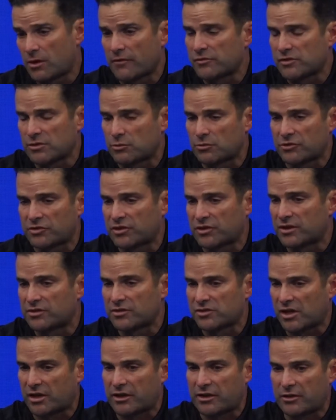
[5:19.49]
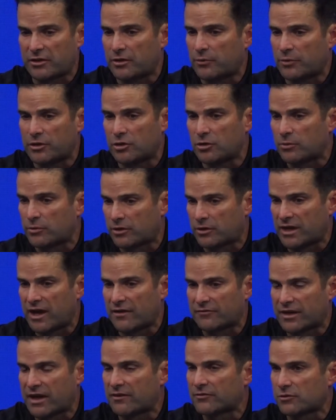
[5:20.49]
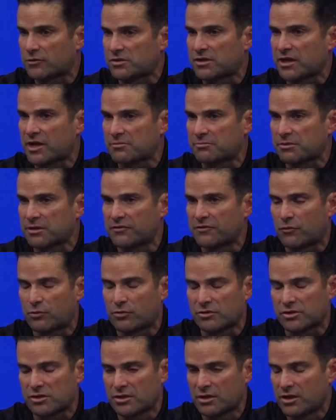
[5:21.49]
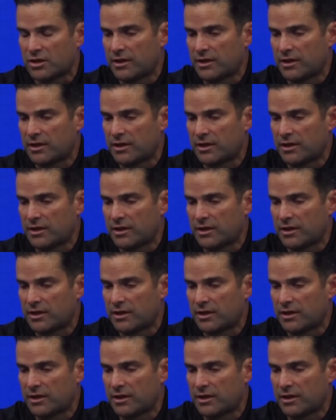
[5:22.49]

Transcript: obviously we're thin in the secondary and we knew we were going to have those guys play for us